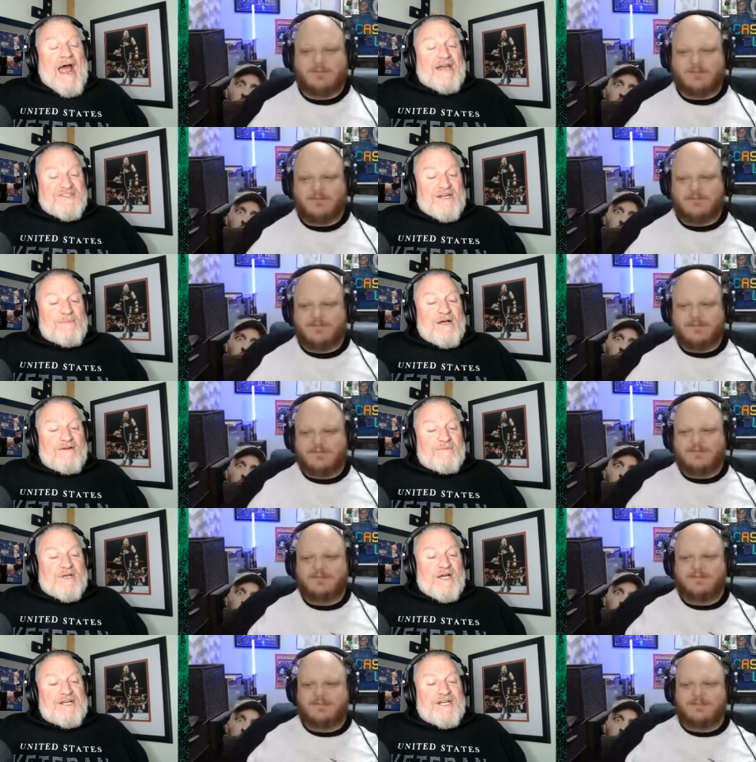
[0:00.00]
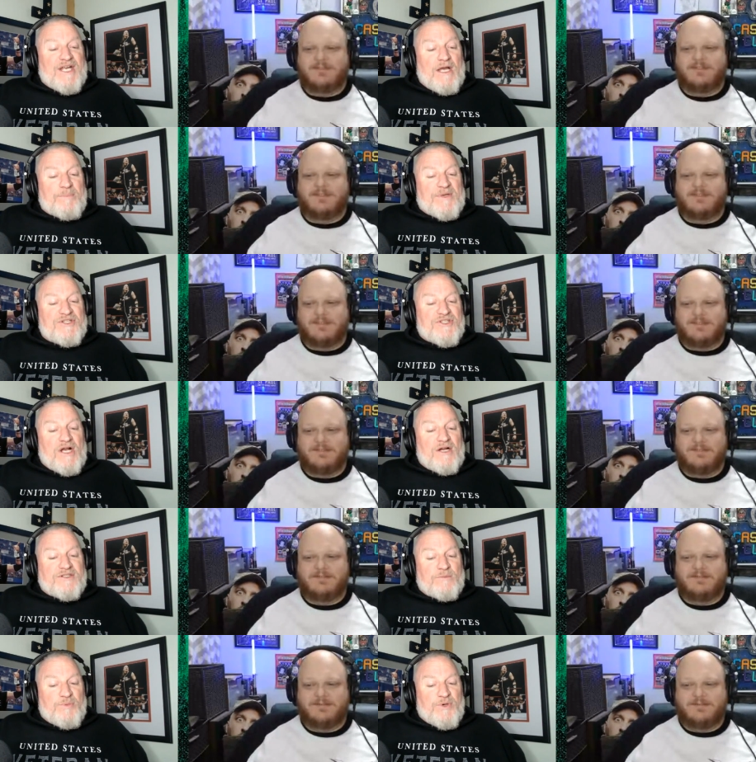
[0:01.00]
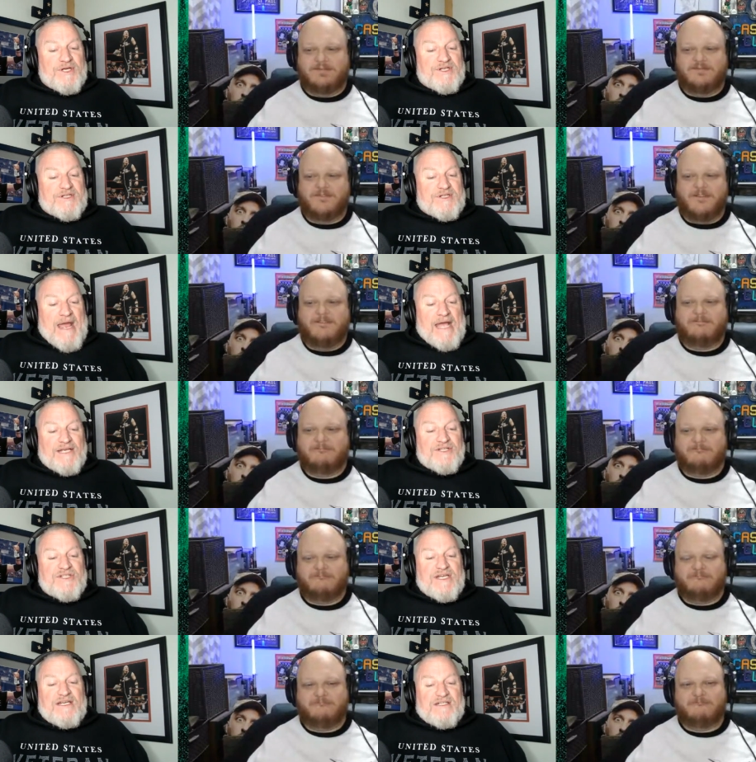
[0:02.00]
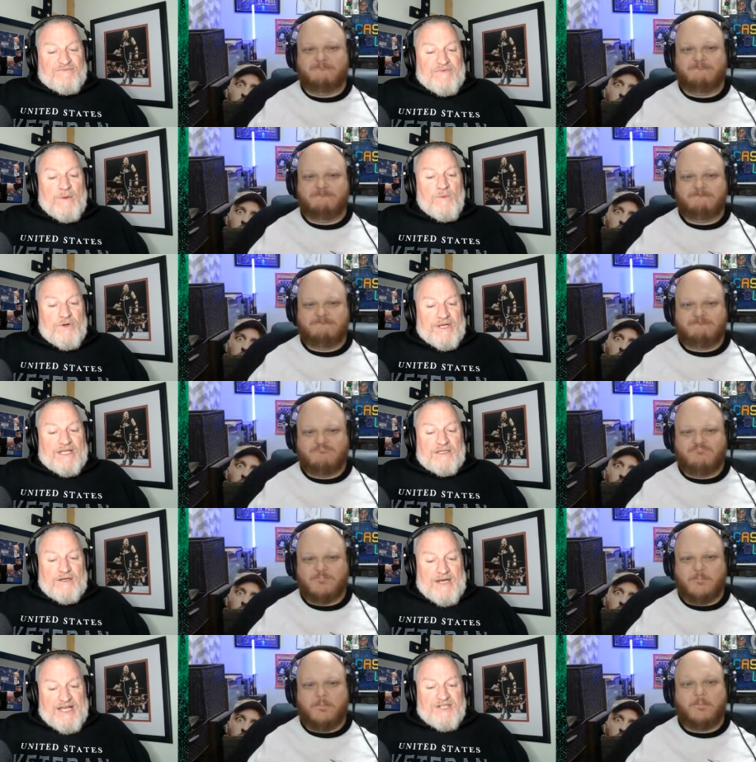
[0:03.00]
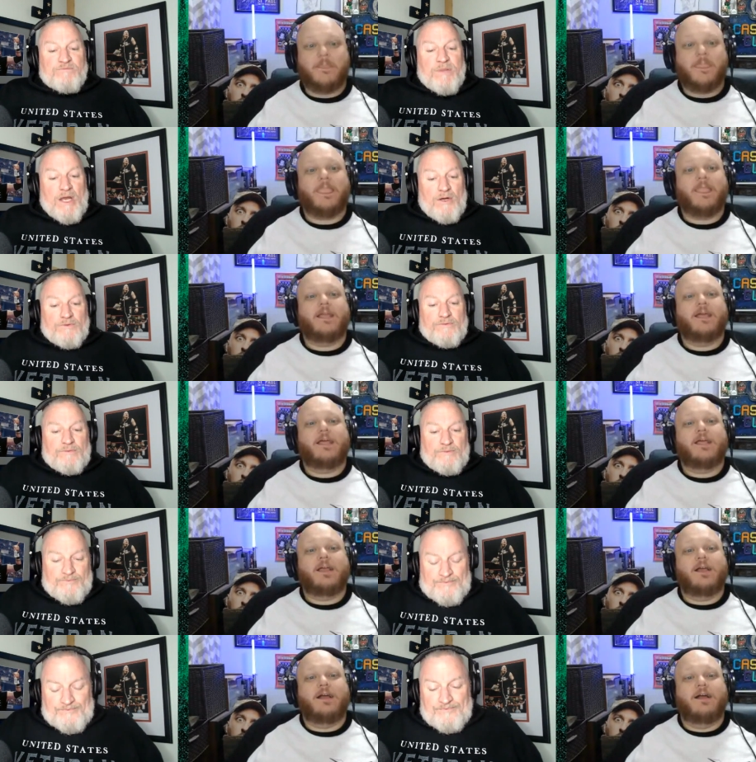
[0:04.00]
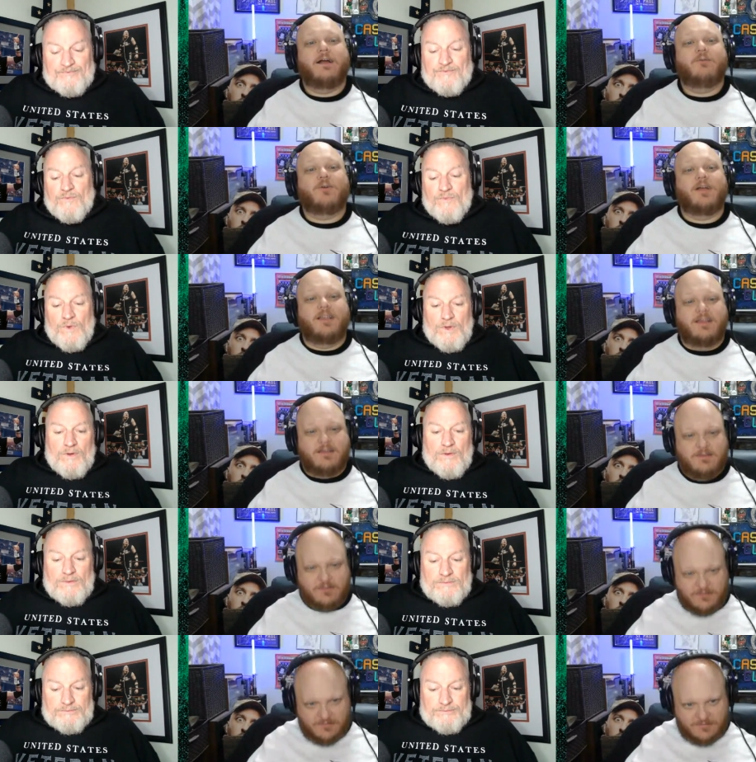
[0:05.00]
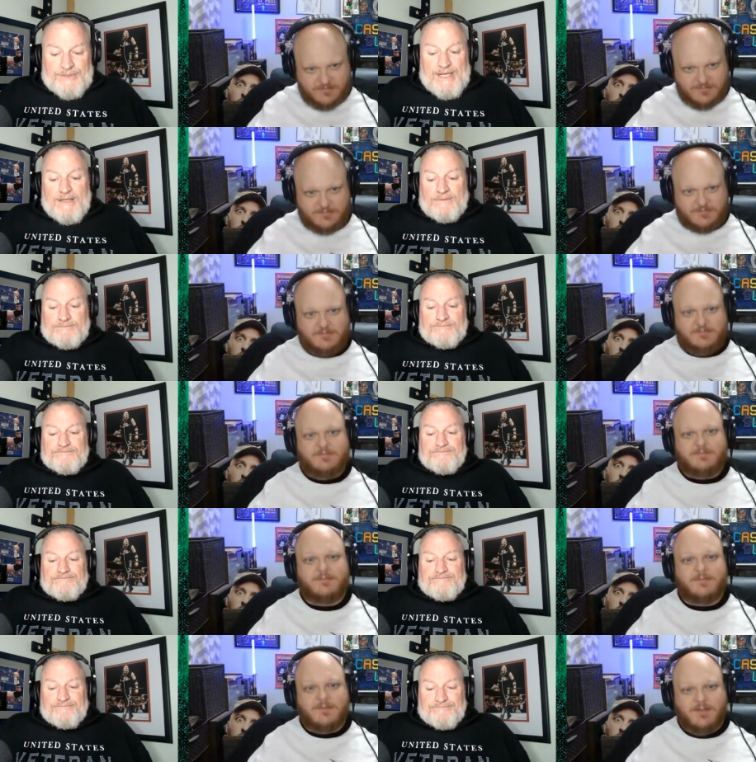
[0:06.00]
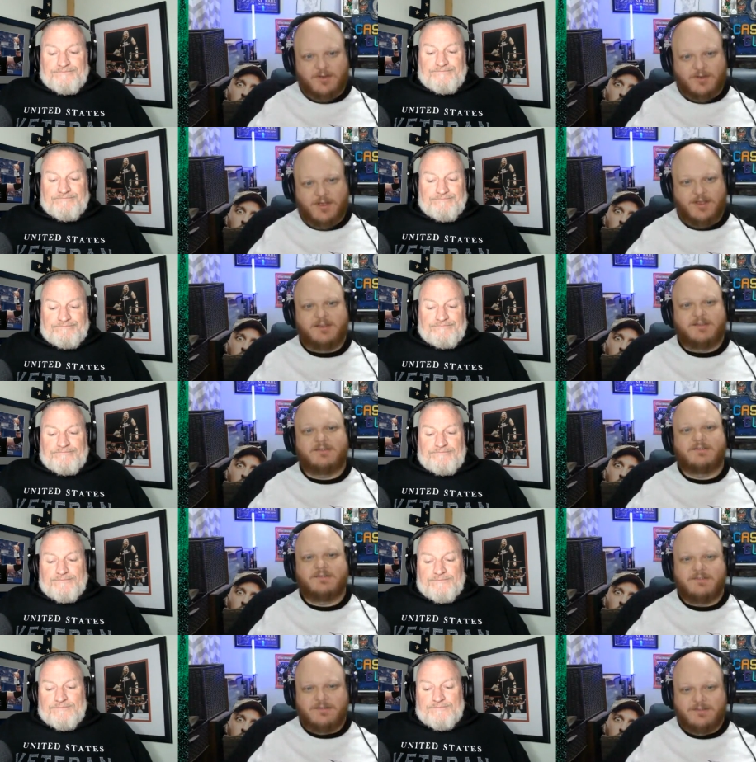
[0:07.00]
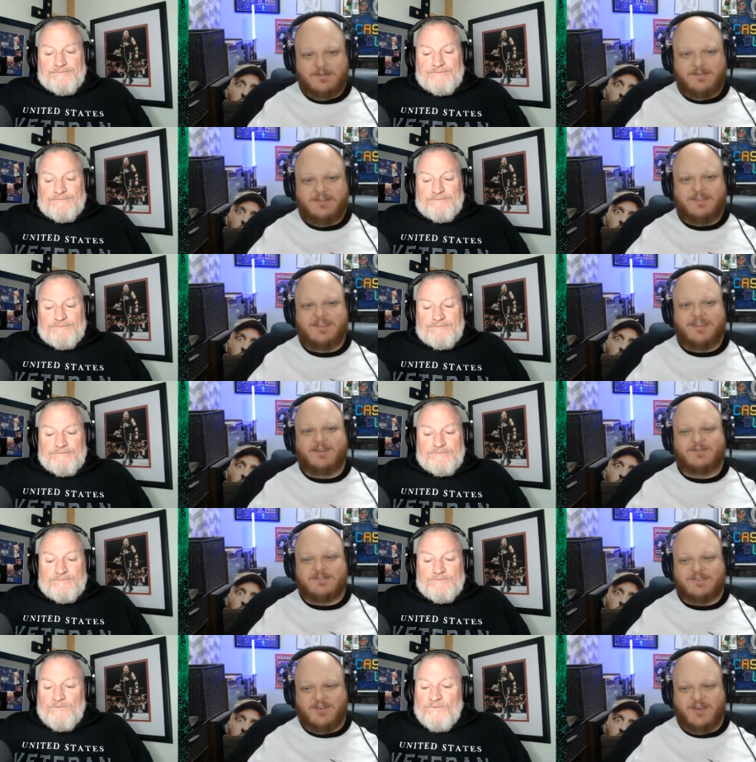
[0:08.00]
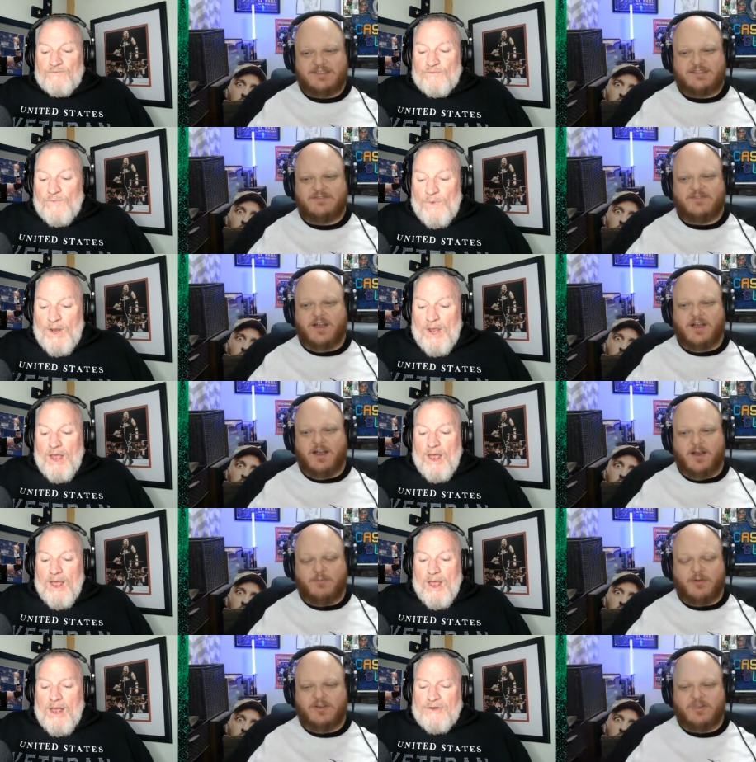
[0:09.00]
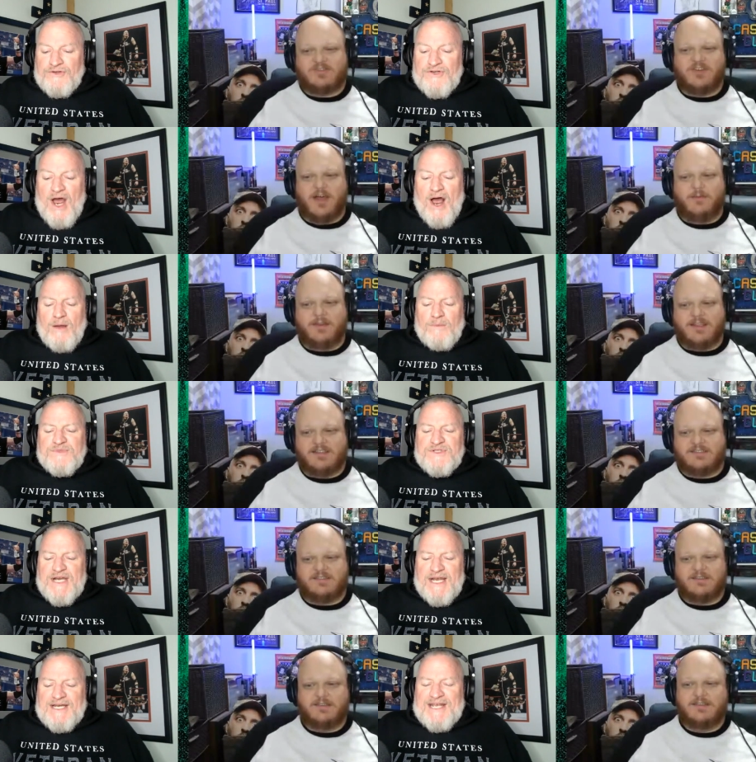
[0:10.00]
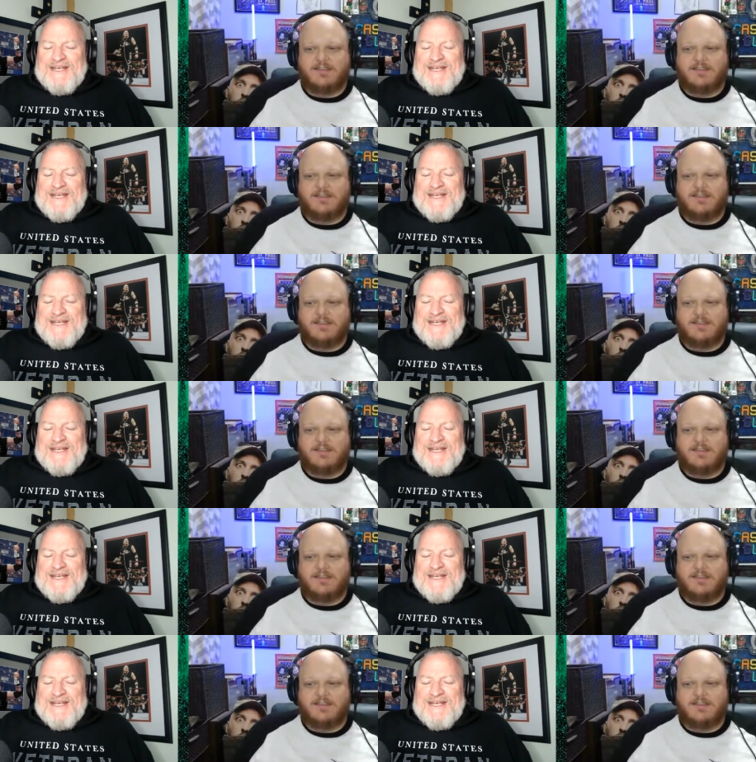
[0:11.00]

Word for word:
Speaker 1: some of them, cut it up in chunks, and put it in some mac and cheese if they want to get their heads blown. Really?
Speaker 2: Yeah. Okay. That was aggressive. Our producer Dom Dominic said. Is